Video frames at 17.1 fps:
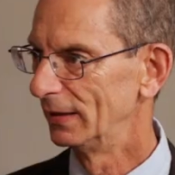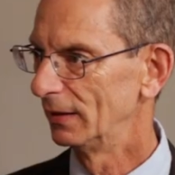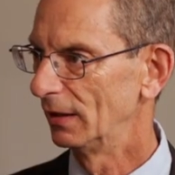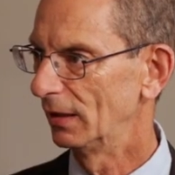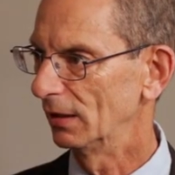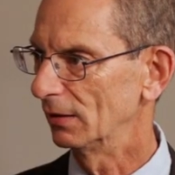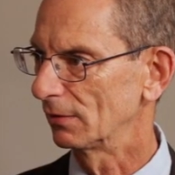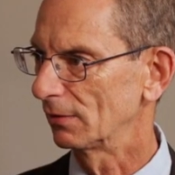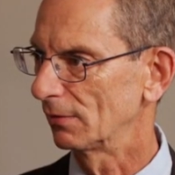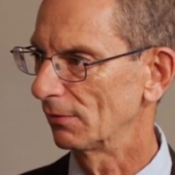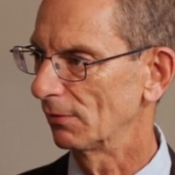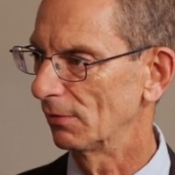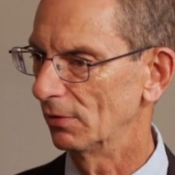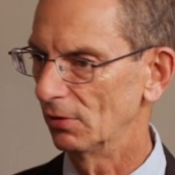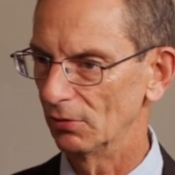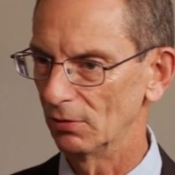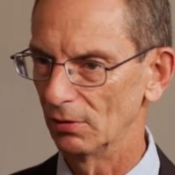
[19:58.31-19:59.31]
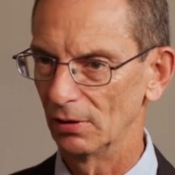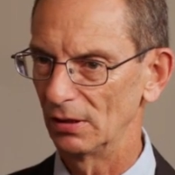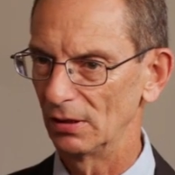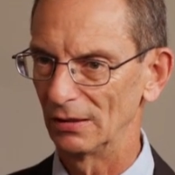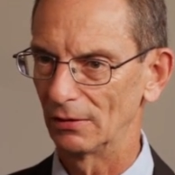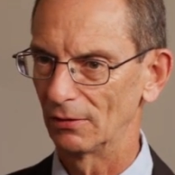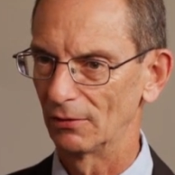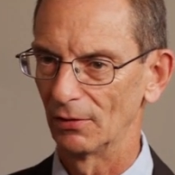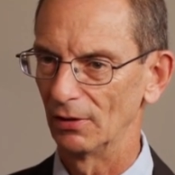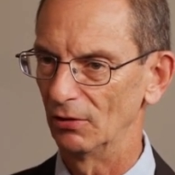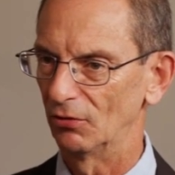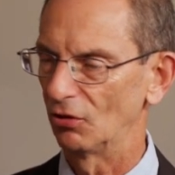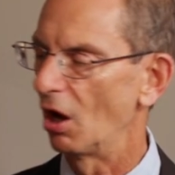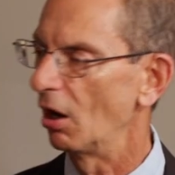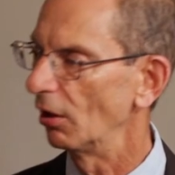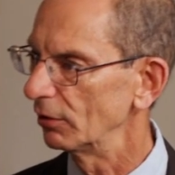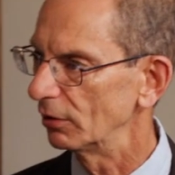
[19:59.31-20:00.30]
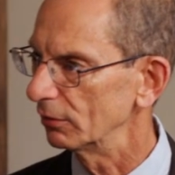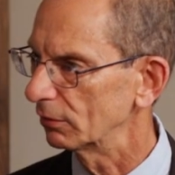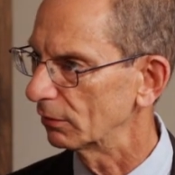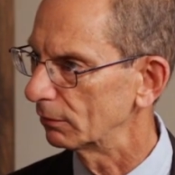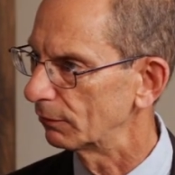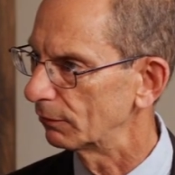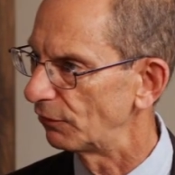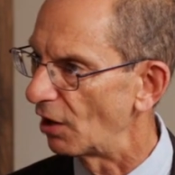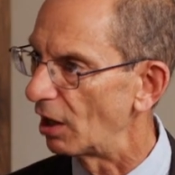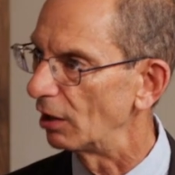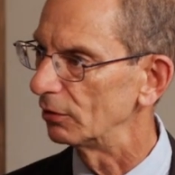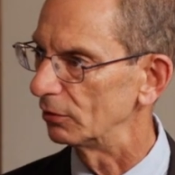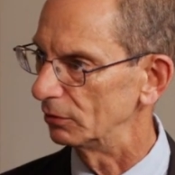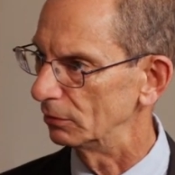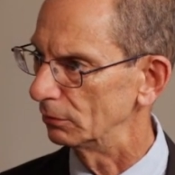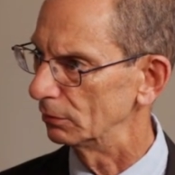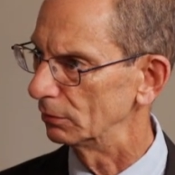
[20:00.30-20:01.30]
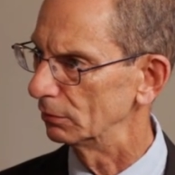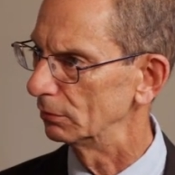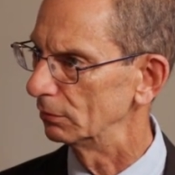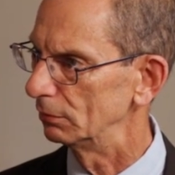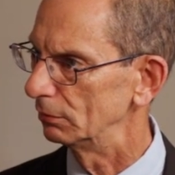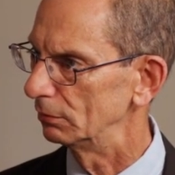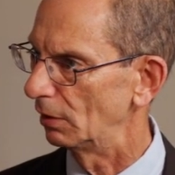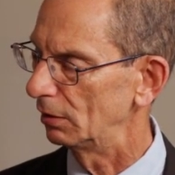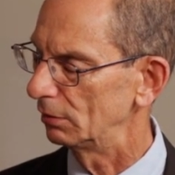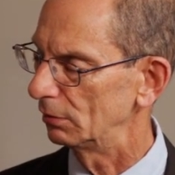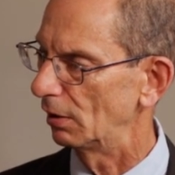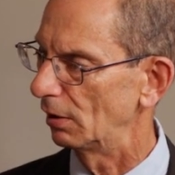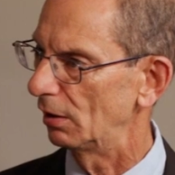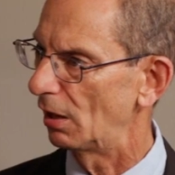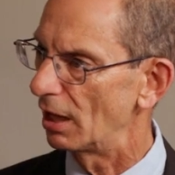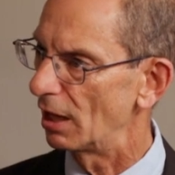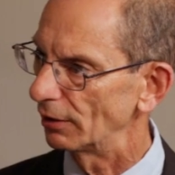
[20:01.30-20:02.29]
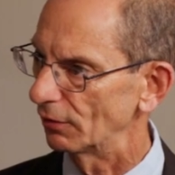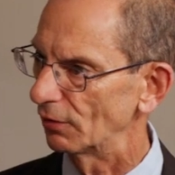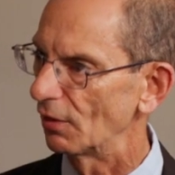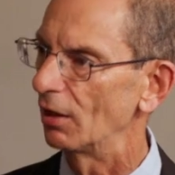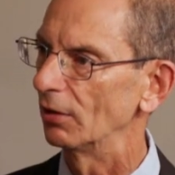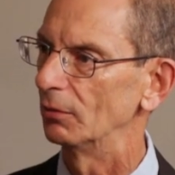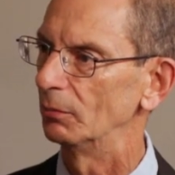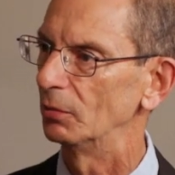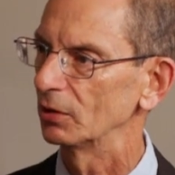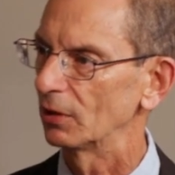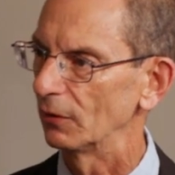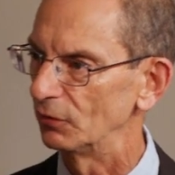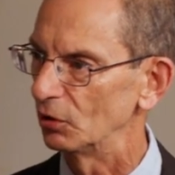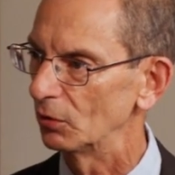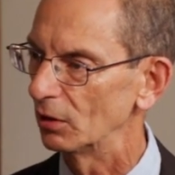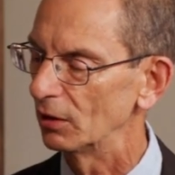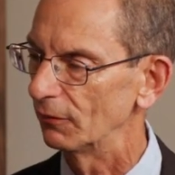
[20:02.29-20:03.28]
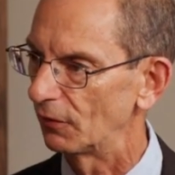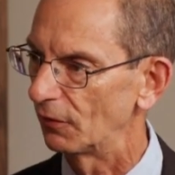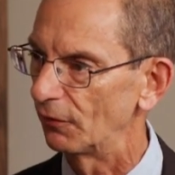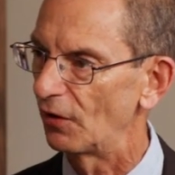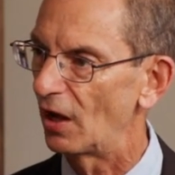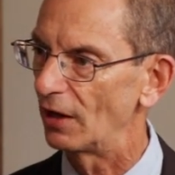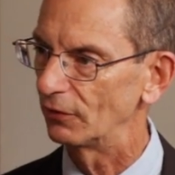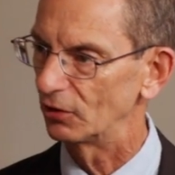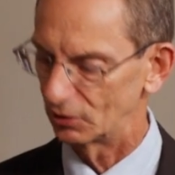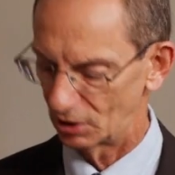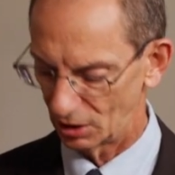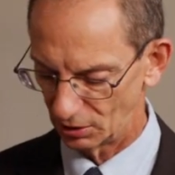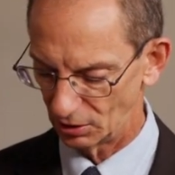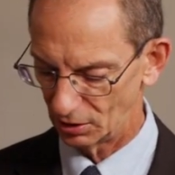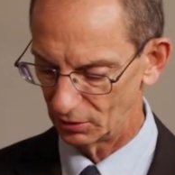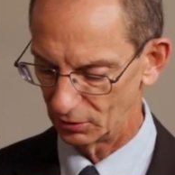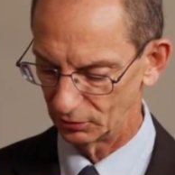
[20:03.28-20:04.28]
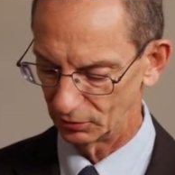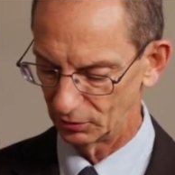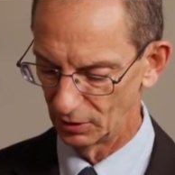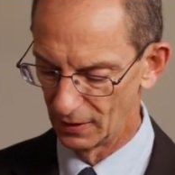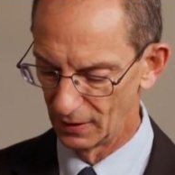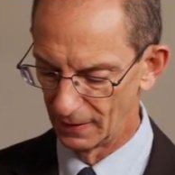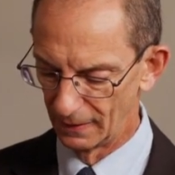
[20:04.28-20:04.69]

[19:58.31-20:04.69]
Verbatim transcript: uh, it, it's it's hard to follow a, line of thought in a book if you're in it for five or ten years.